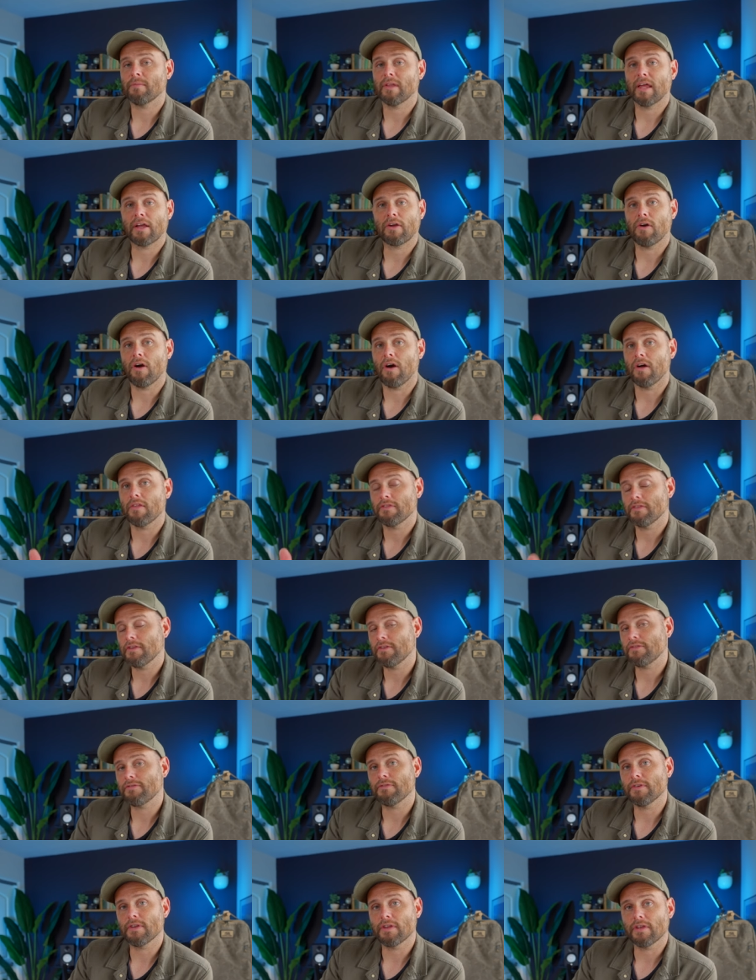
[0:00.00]
like on
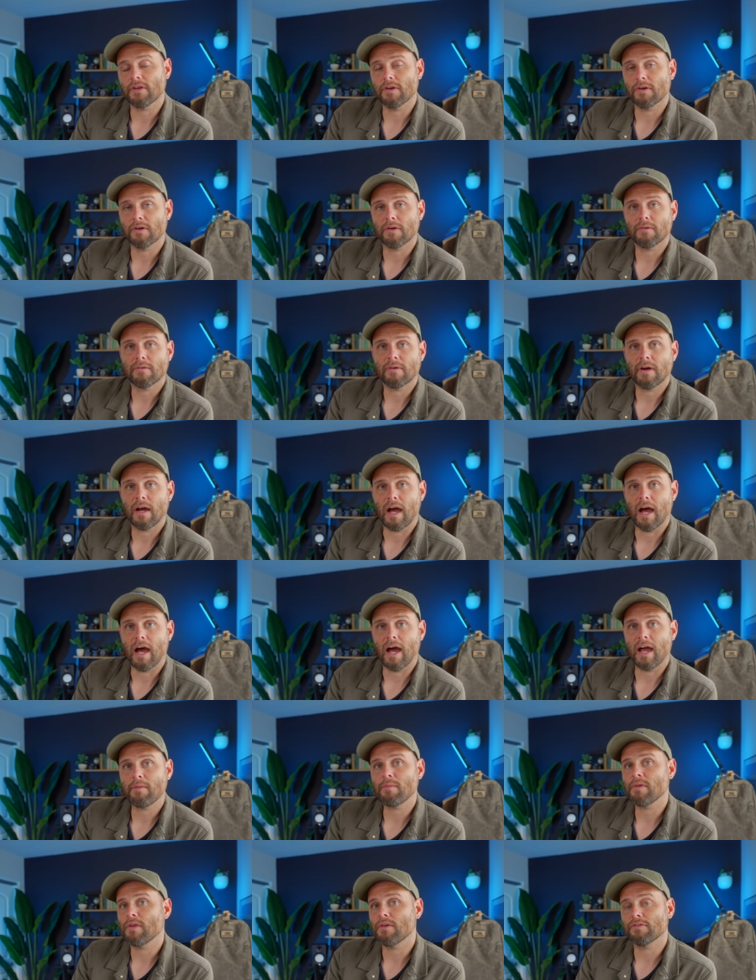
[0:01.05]
this video,
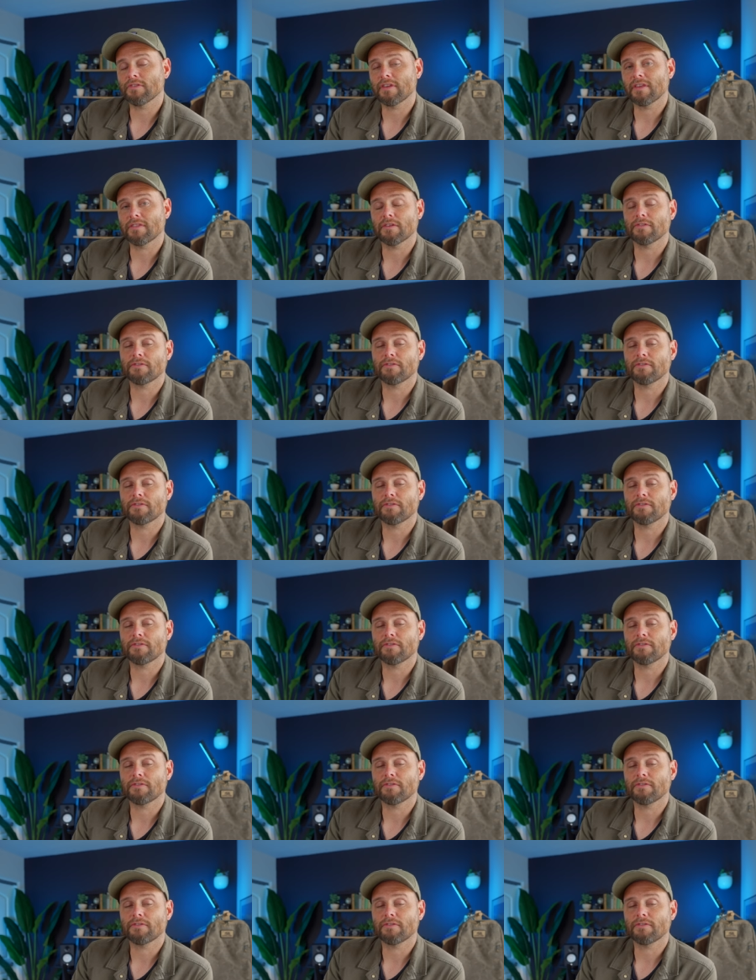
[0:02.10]
I'm using the